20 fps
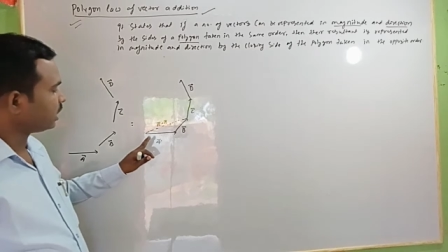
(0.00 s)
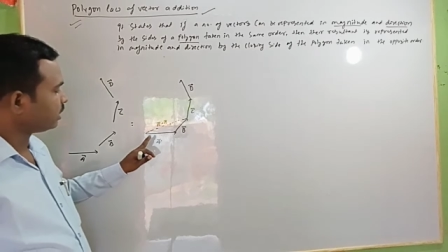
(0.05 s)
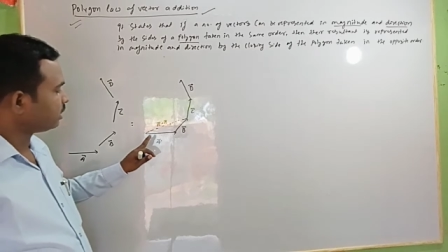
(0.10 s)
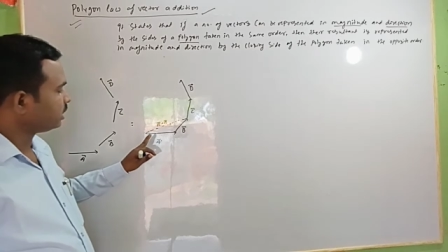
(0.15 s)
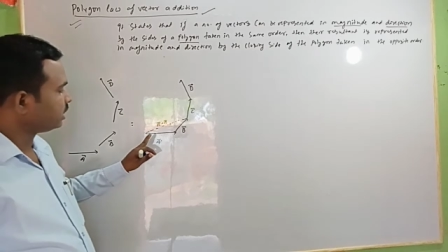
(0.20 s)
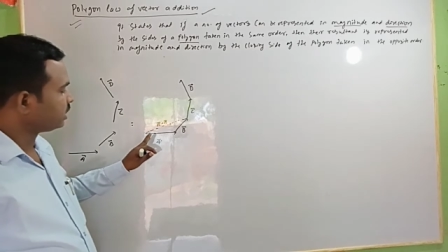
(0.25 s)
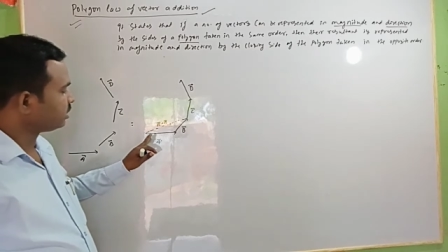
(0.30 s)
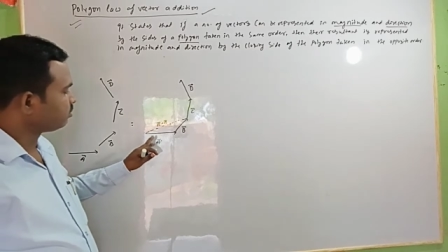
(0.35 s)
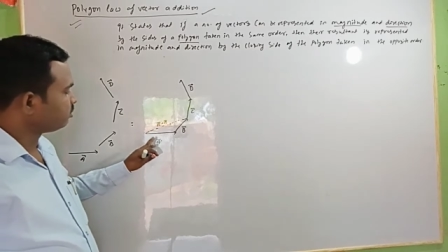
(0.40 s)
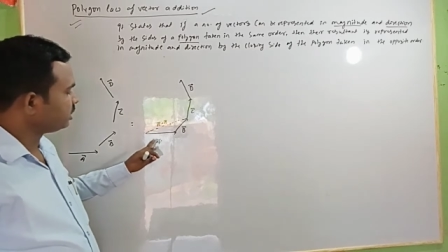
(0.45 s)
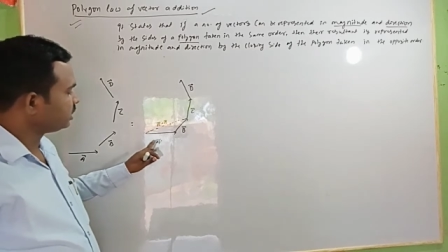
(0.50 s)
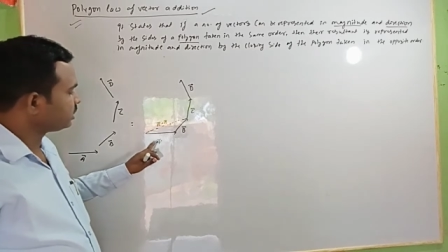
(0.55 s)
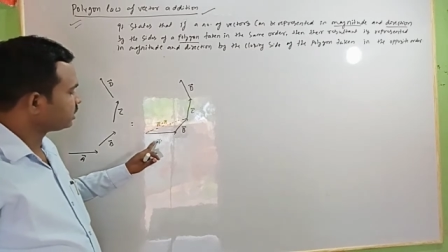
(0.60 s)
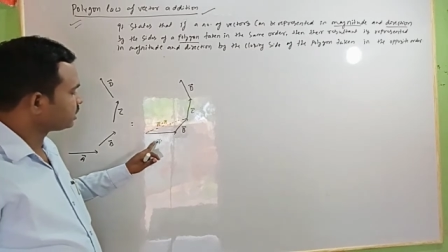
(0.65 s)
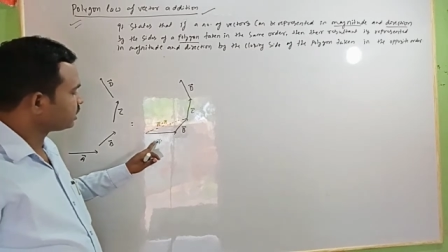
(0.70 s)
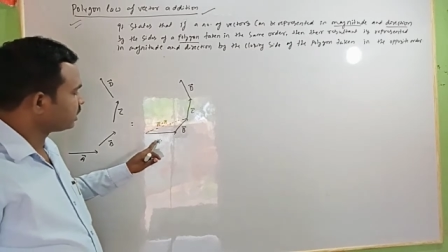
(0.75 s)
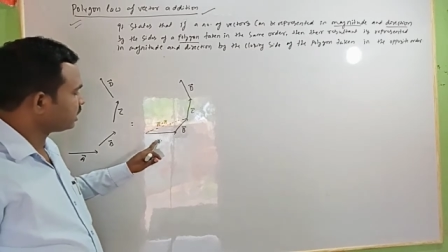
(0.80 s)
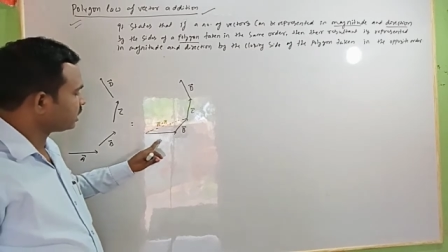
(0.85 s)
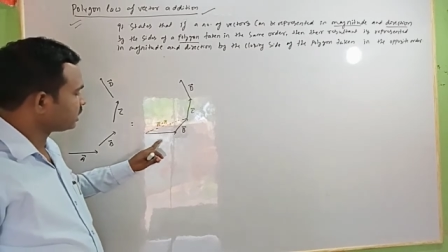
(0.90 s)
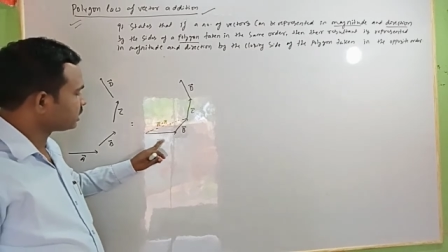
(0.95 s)
it
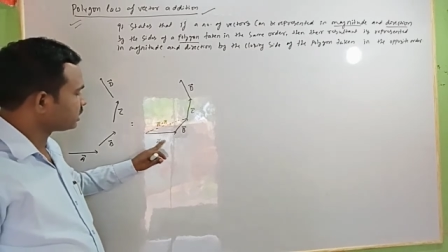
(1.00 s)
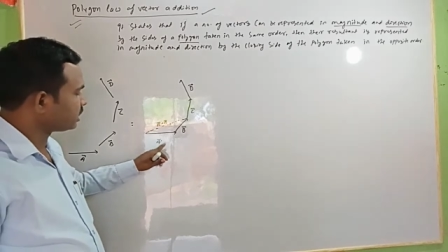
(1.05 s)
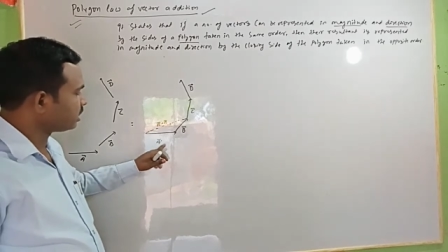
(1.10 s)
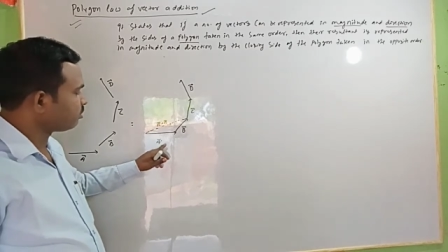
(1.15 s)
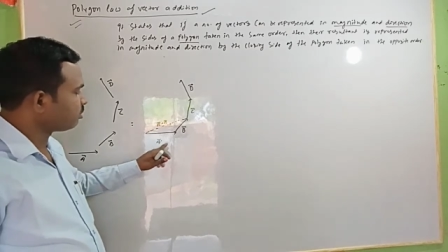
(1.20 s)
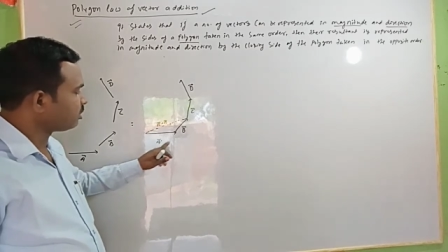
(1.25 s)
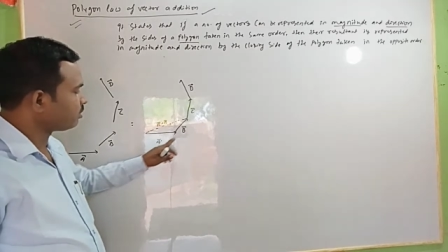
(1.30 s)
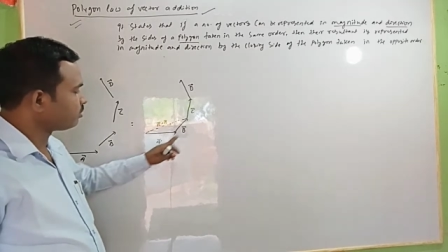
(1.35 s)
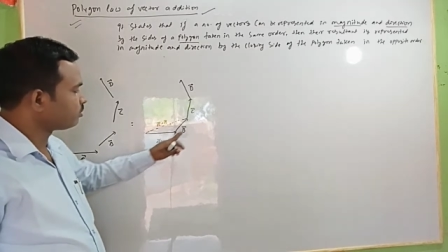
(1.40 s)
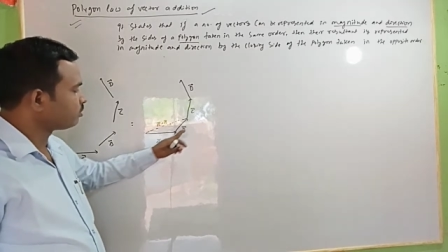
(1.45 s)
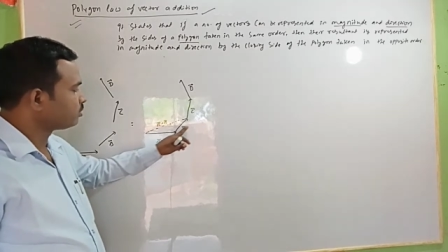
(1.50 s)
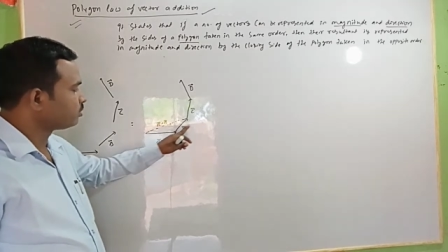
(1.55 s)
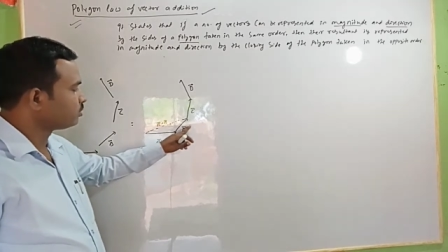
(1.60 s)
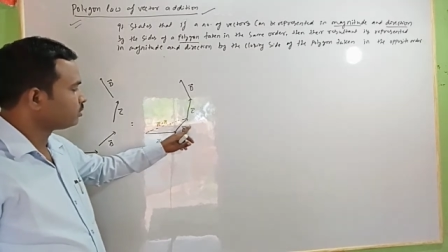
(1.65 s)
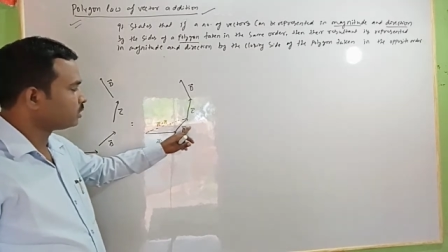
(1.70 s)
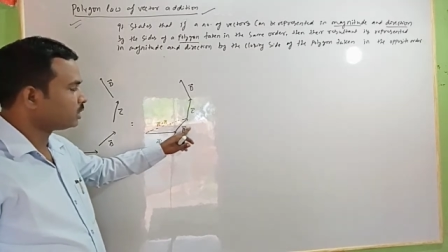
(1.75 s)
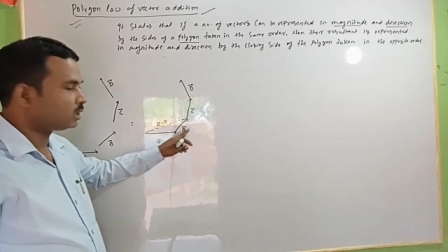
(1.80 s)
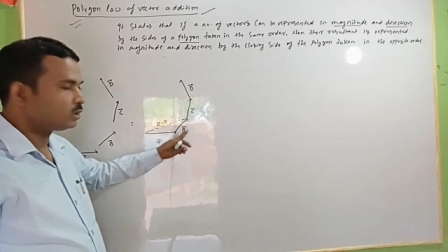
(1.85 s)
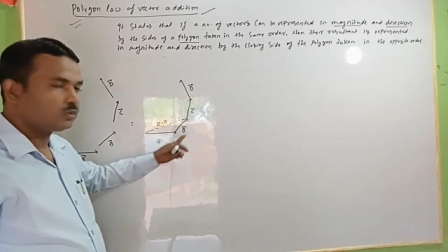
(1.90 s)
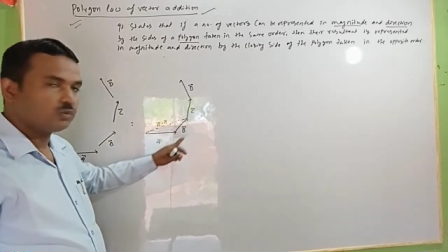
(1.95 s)
means the sum of
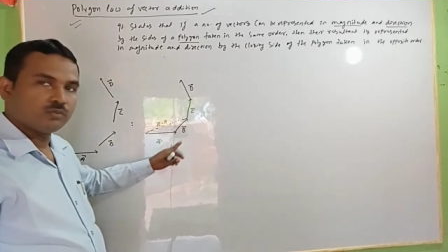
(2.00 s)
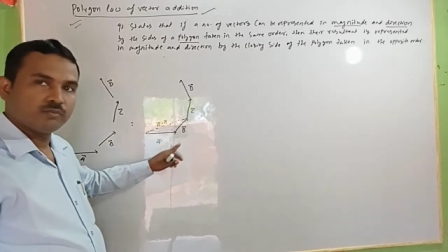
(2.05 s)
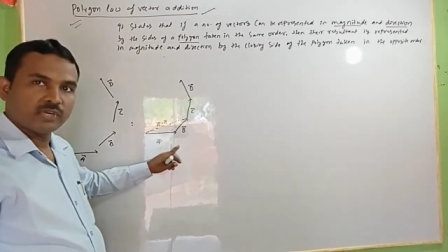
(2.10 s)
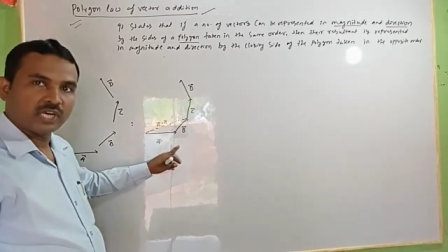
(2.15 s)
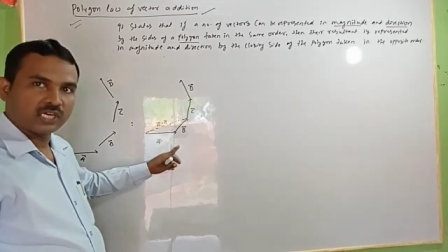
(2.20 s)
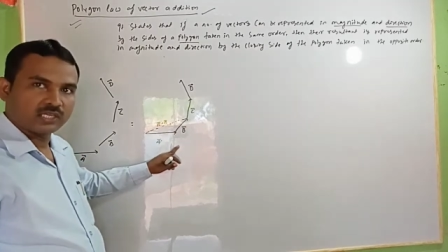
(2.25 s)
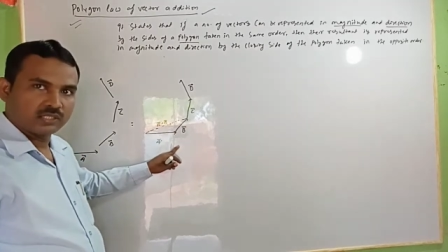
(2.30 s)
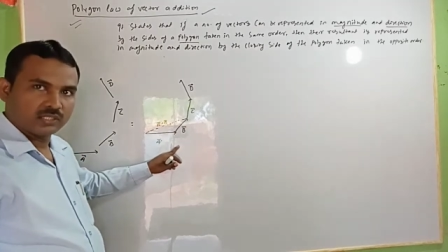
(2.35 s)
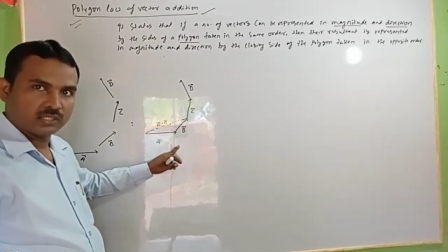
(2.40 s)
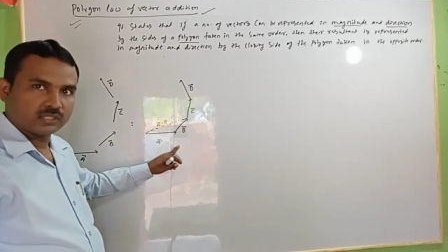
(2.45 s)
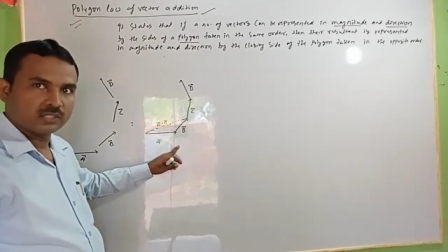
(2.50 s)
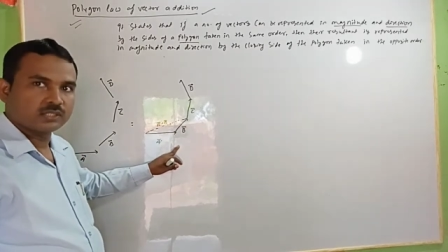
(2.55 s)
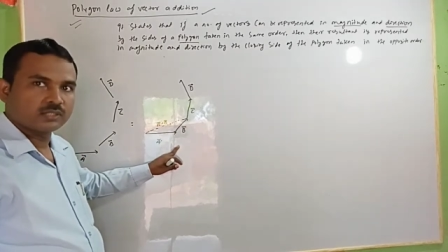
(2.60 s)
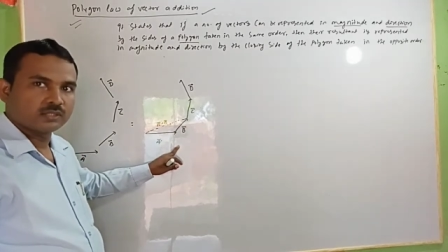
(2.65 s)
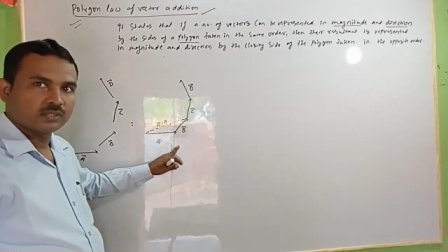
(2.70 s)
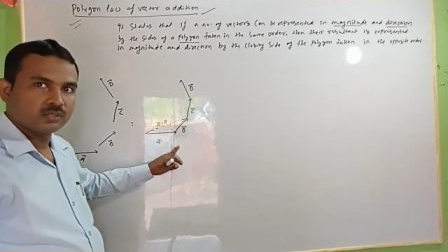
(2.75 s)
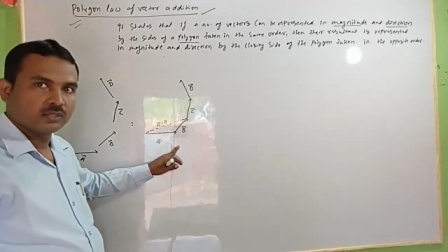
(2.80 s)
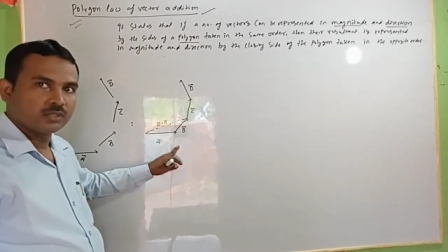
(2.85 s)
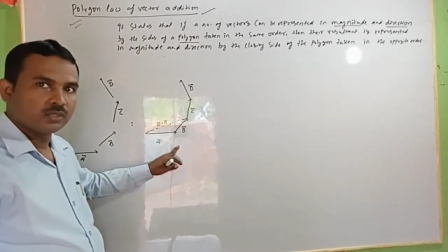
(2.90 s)
the two vectors.